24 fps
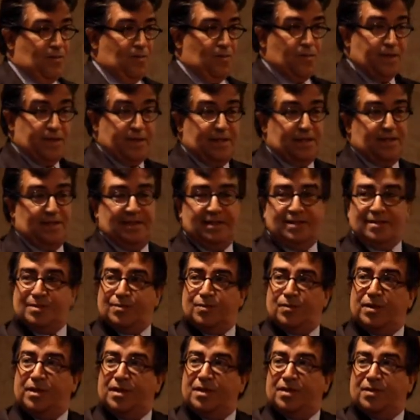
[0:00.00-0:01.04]
we did
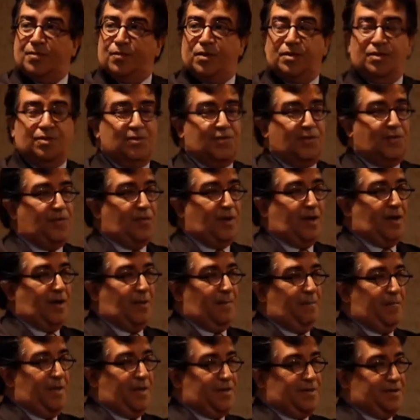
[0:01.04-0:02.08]
this. We drew
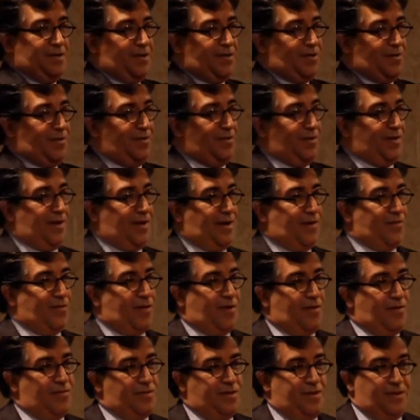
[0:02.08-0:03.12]
a big circle
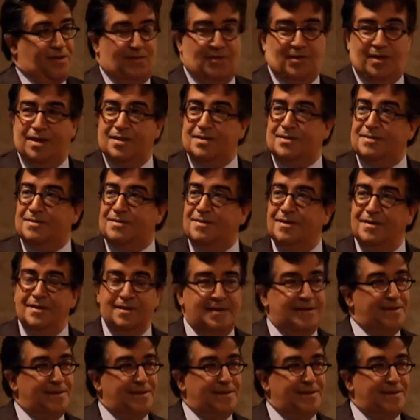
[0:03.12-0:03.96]
around the US.